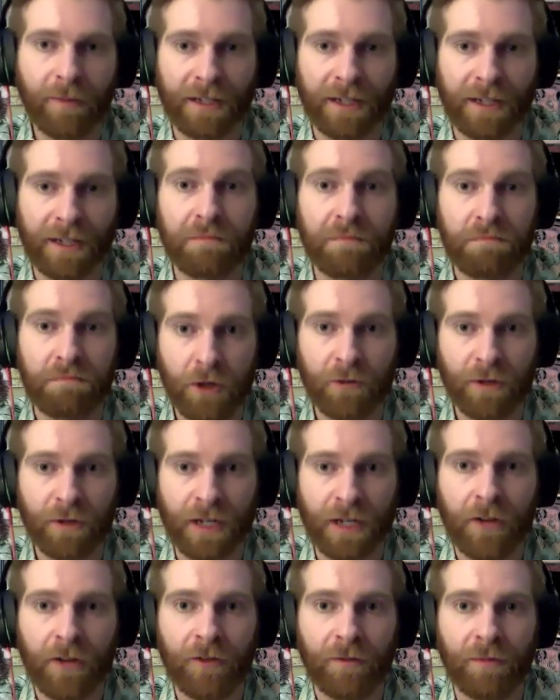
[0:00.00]
public and
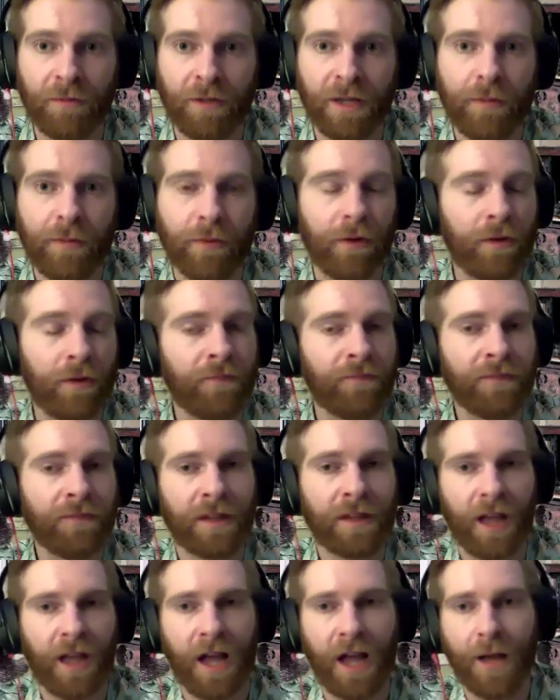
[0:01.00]
murdering innocent
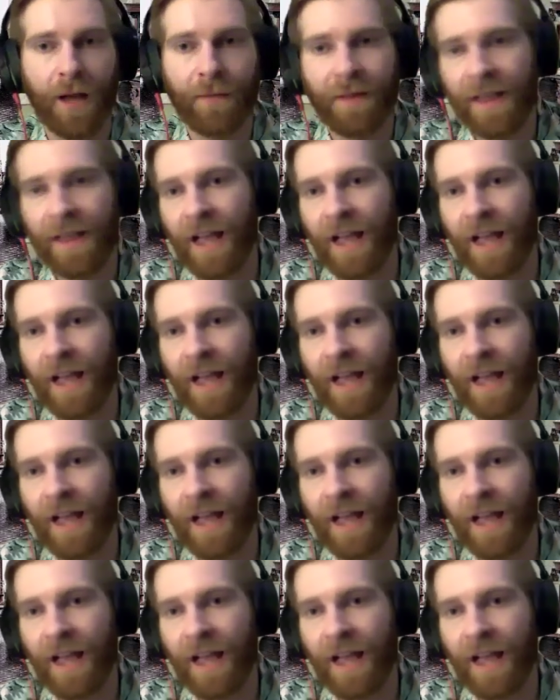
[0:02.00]
people.